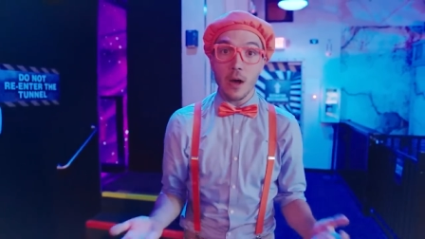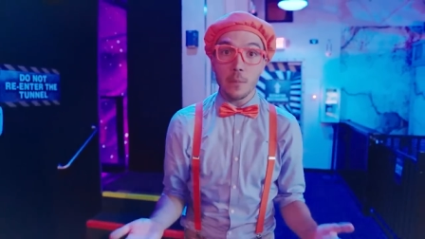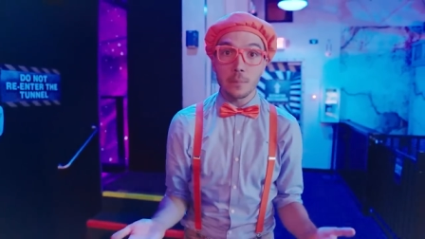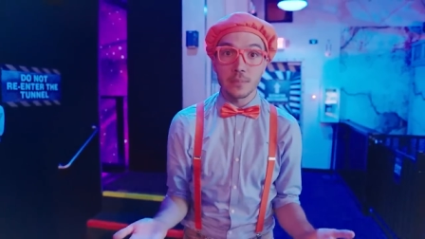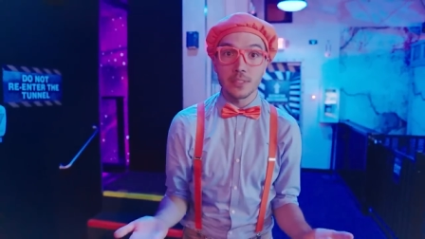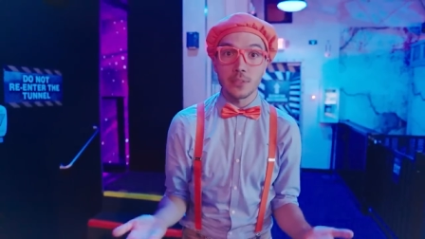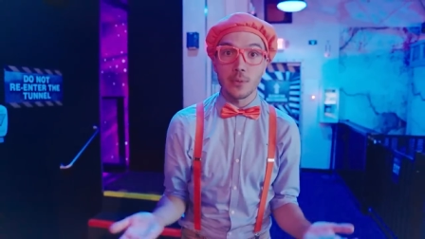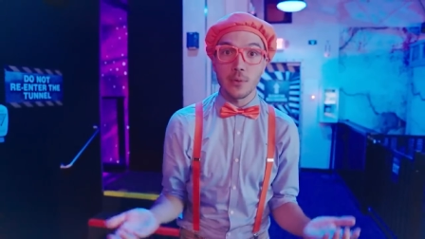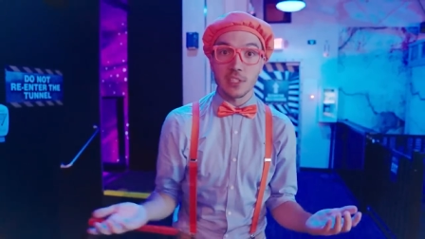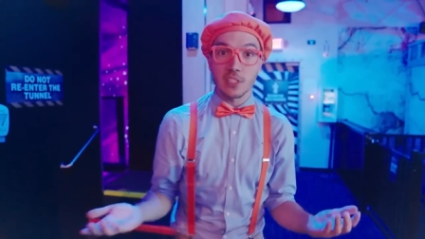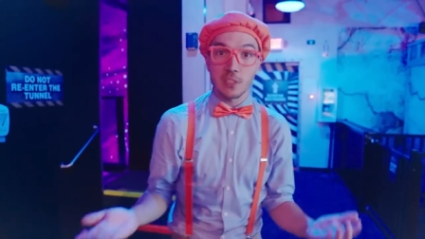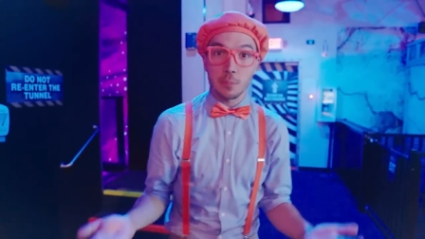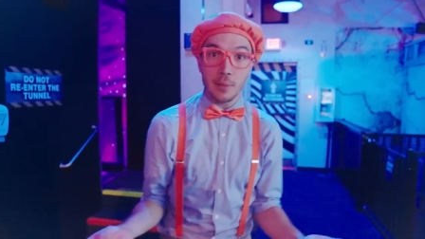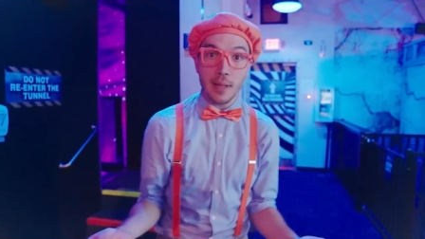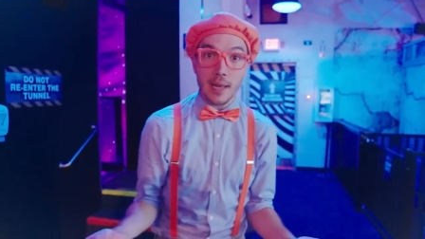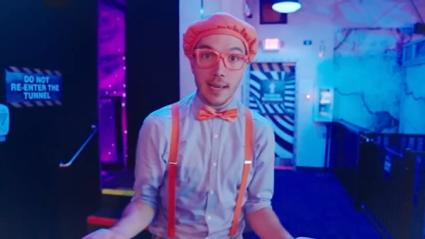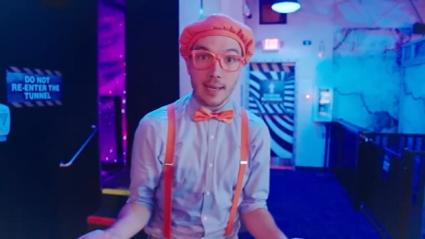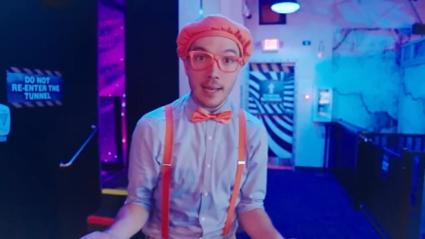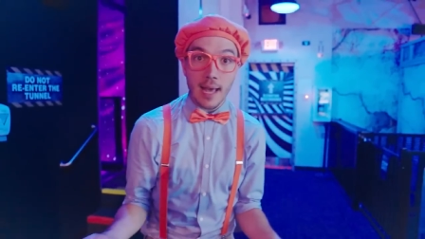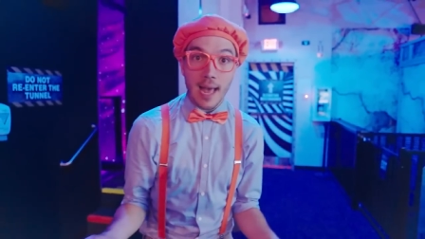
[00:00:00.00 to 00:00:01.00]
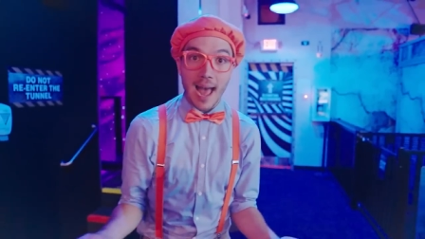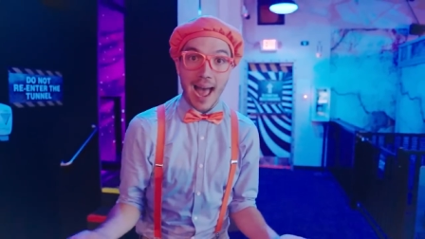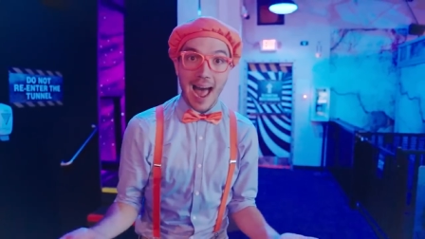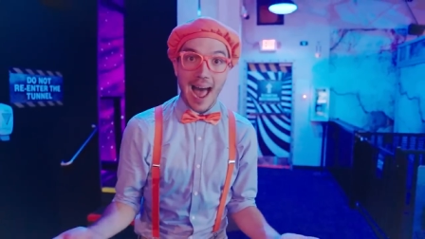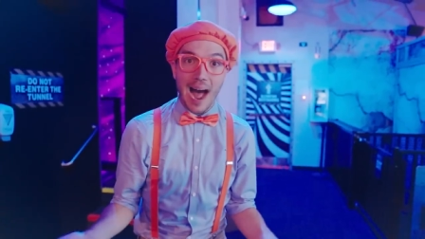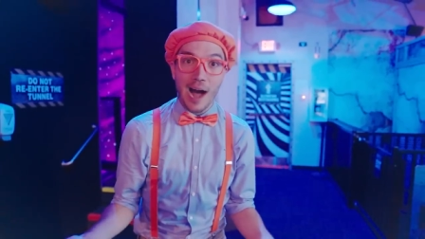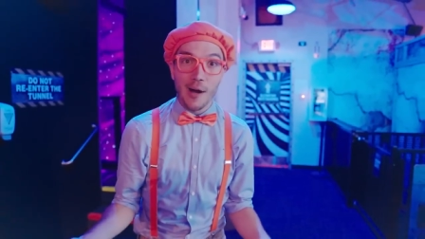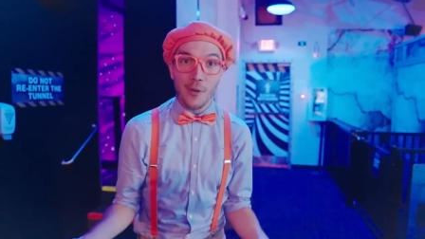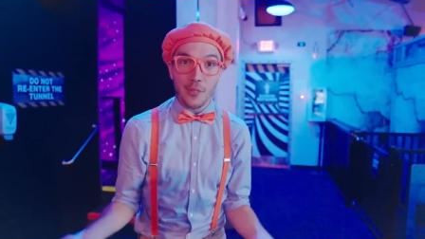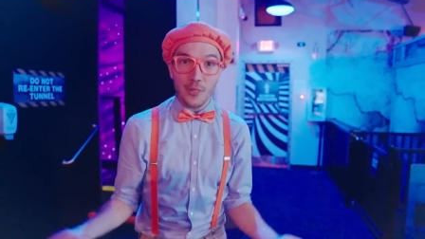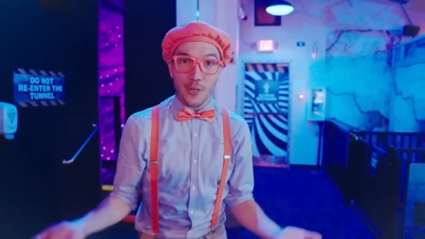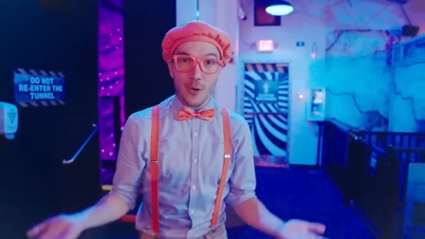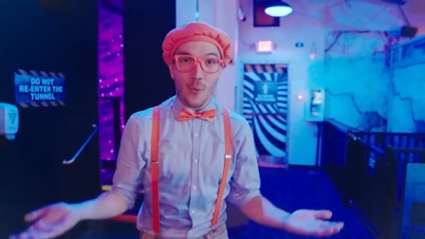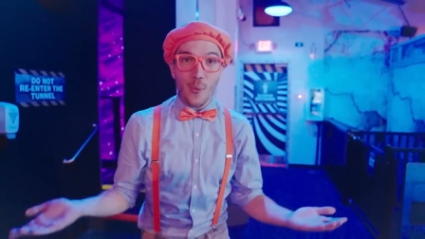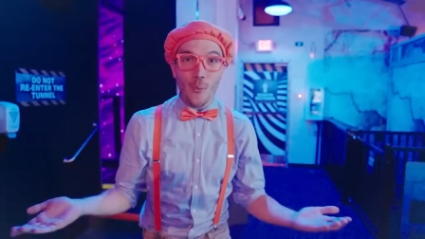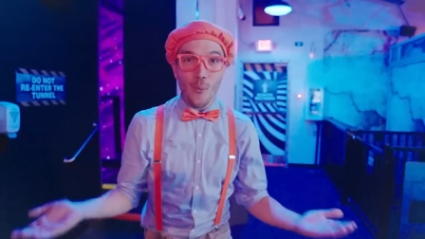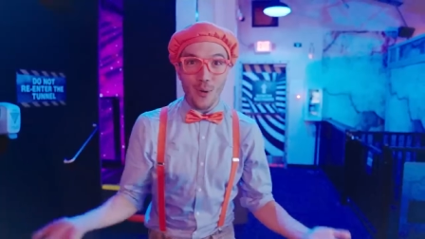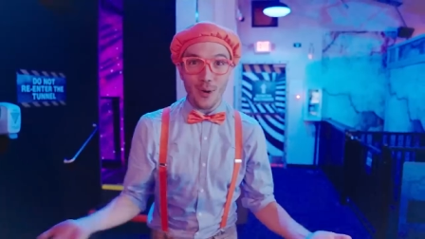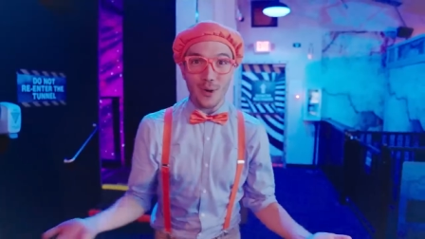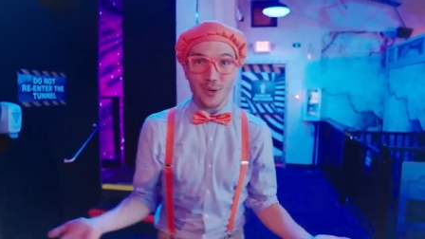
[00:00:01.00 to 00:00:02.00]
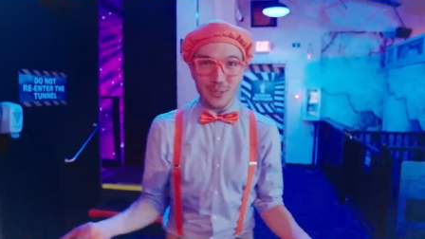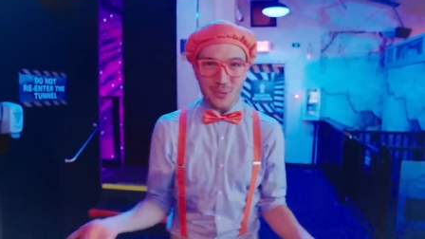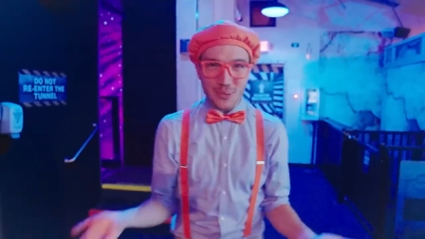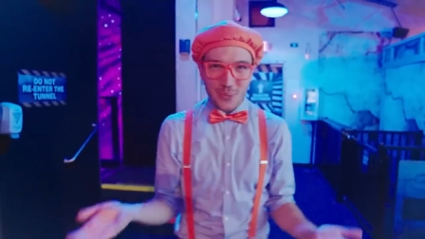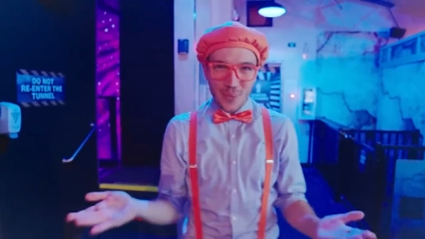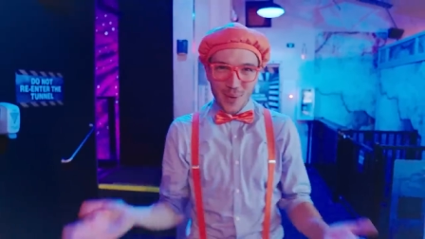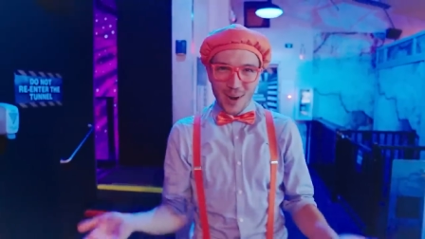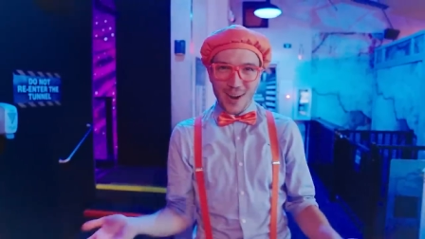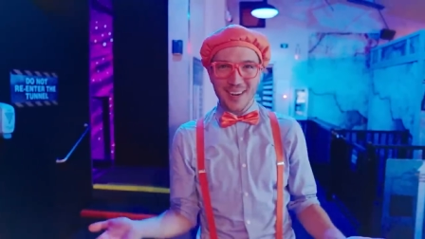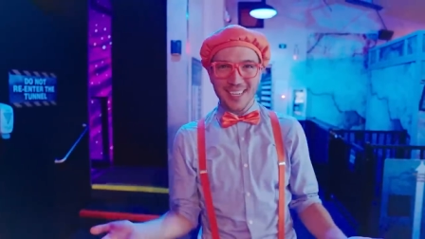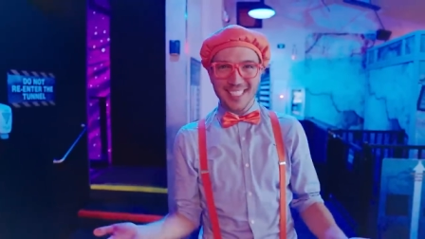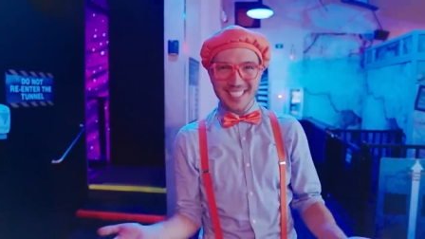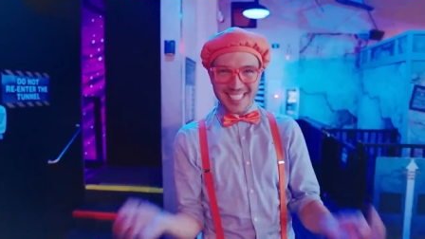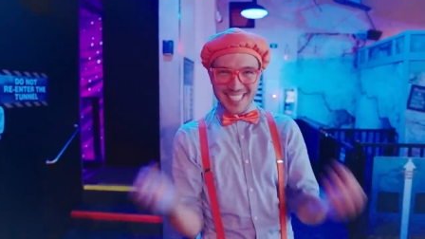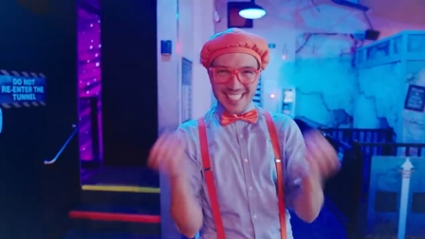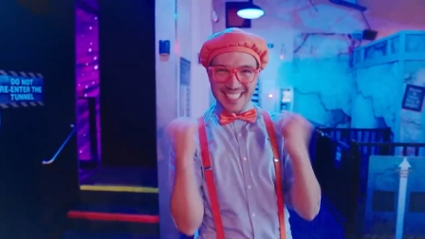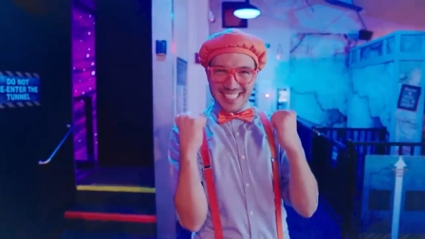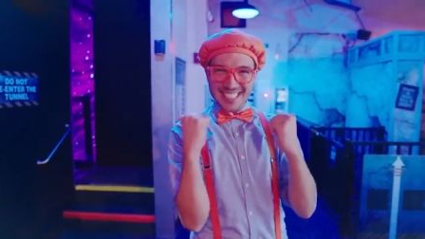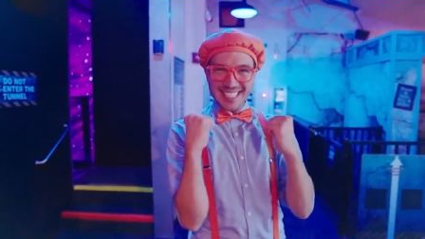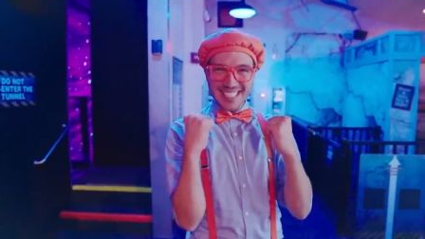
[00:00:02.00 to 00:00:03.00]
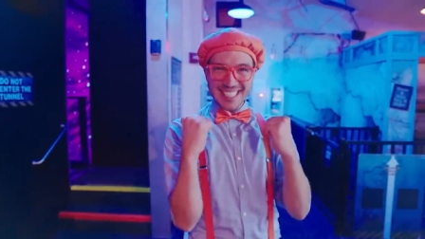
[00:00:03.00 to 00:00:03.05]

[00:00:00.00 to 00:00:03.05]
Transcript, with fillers: it helps to explain how the world works.